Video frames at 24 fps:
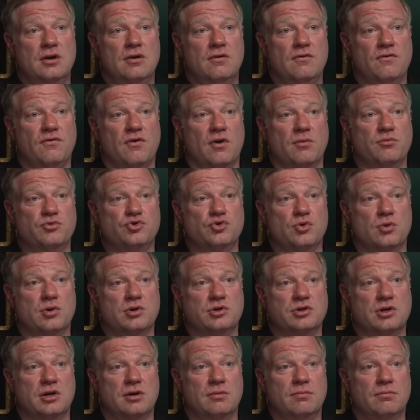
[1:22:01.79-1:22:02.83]
from
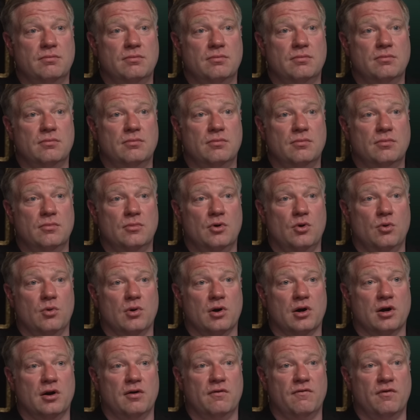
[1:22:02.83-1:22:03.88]
Georgia who
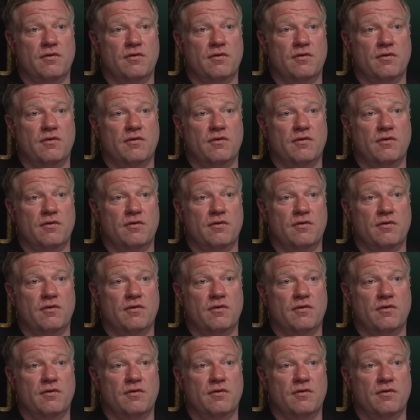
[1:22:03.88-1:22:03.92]
are going to